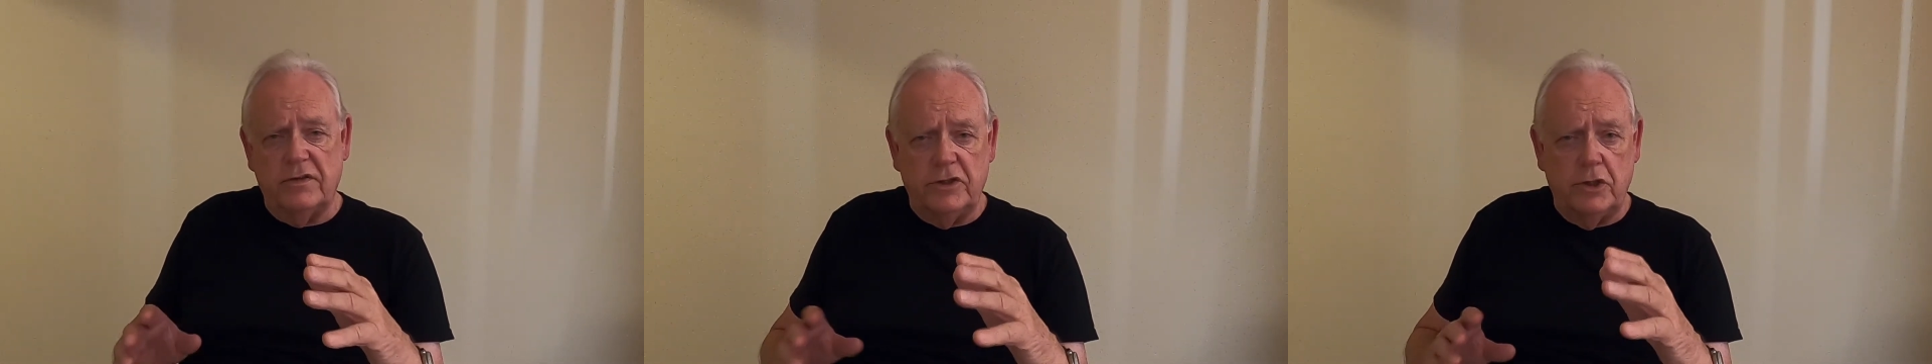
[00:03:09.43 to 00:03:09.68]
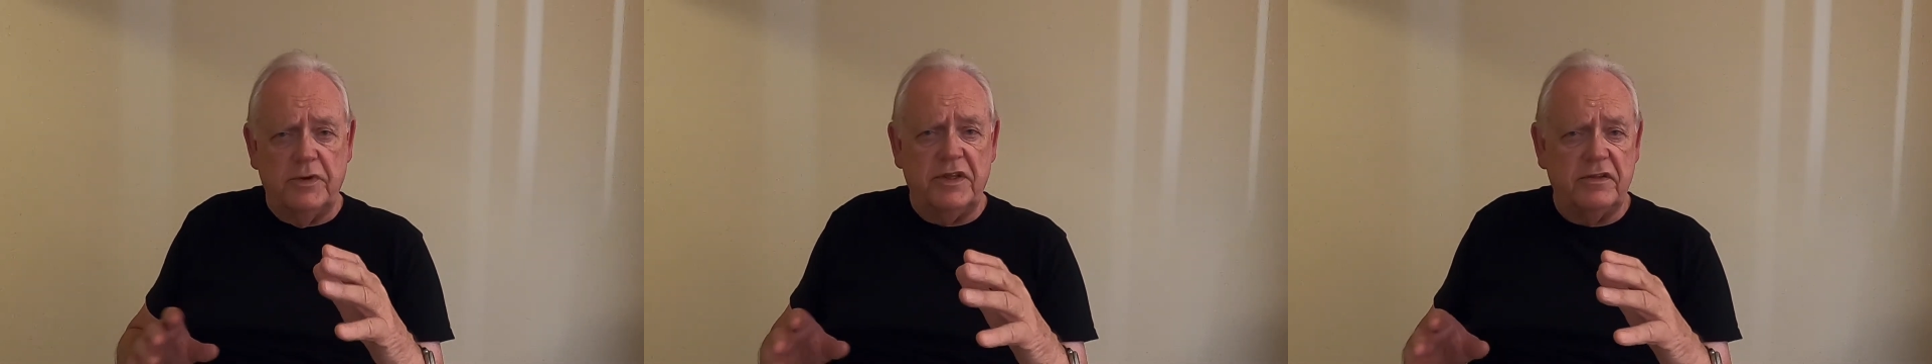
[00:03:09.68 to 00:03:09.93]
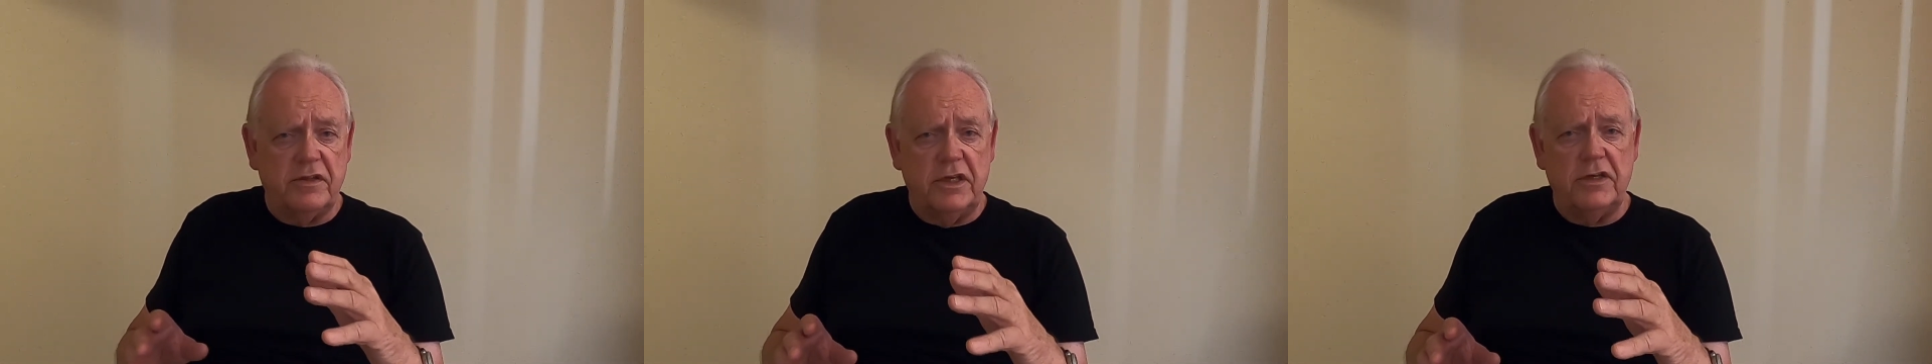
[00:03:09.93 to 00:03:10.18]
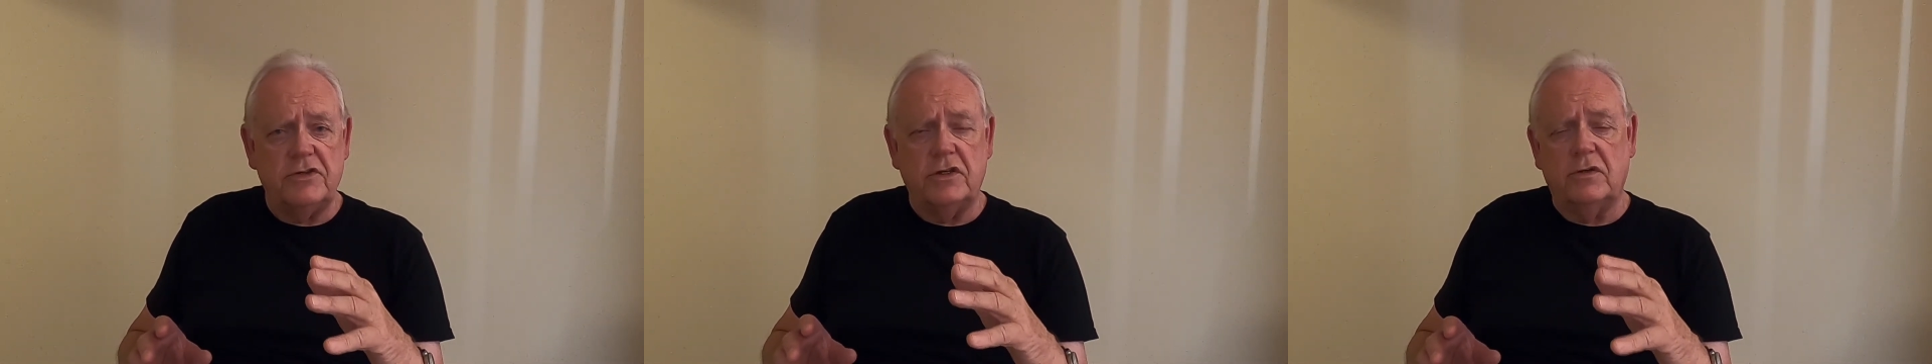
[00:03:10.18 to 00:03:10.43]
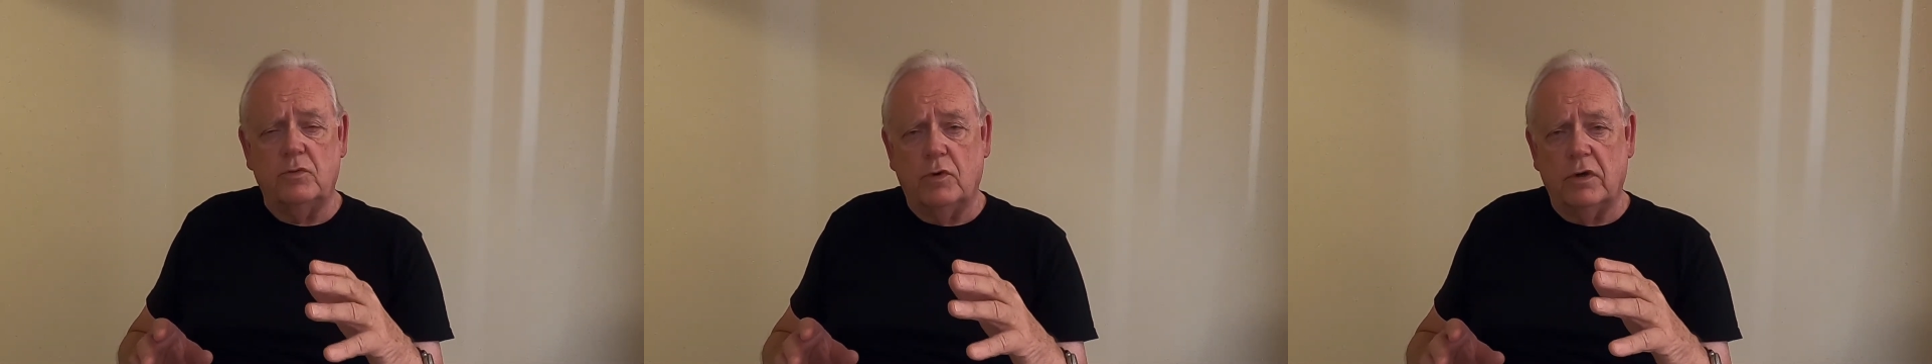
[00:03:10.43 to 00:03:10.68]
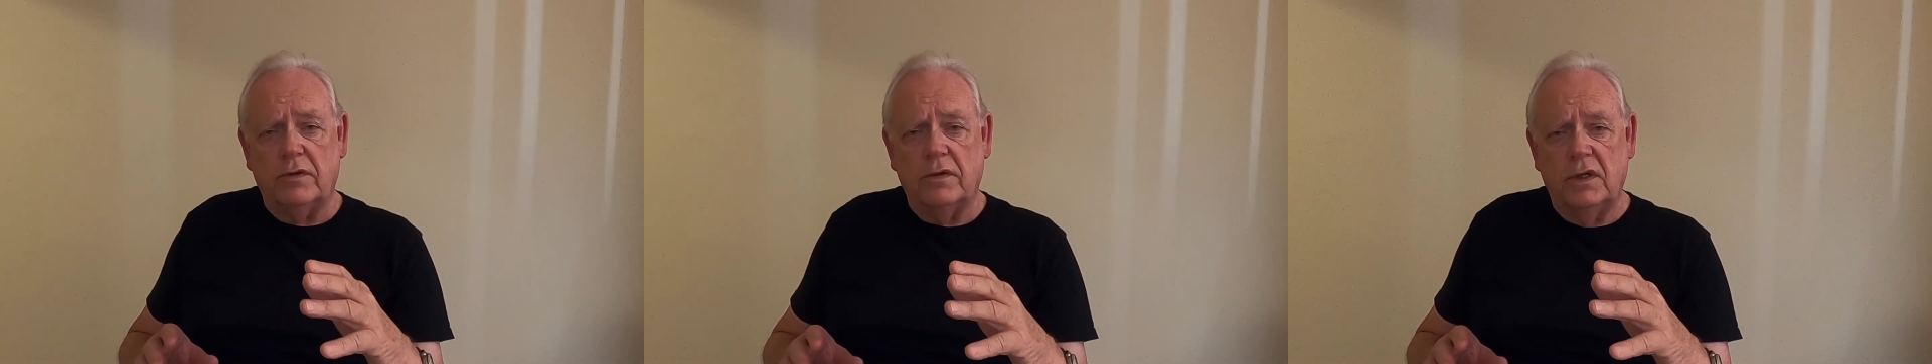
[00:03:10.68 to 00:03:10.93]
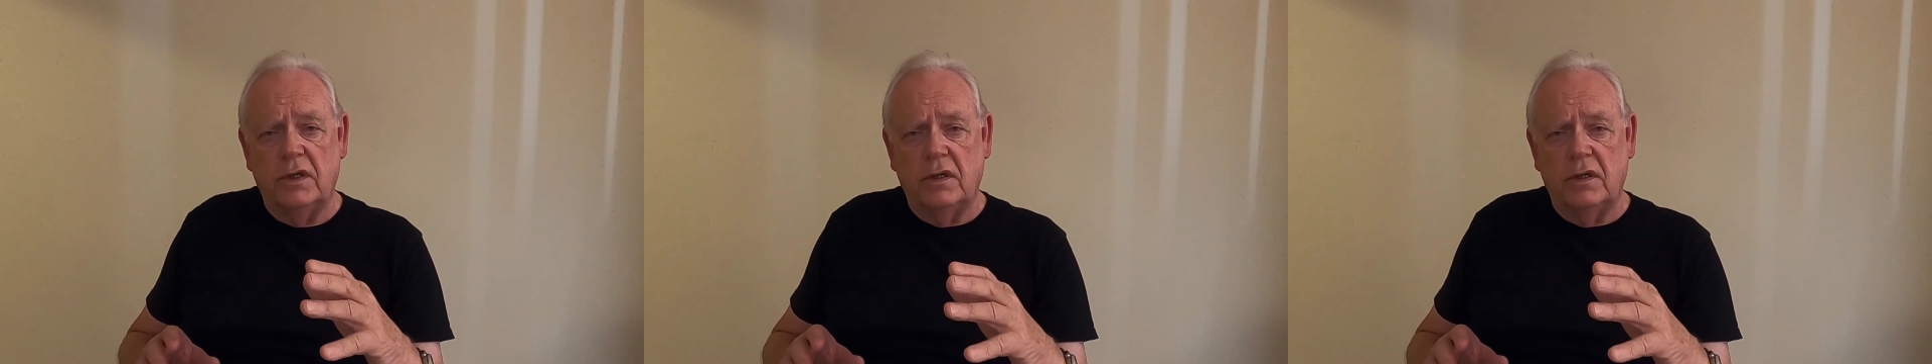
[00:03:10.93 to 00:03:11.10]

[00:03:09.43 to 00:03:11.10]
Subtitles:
doing things in the work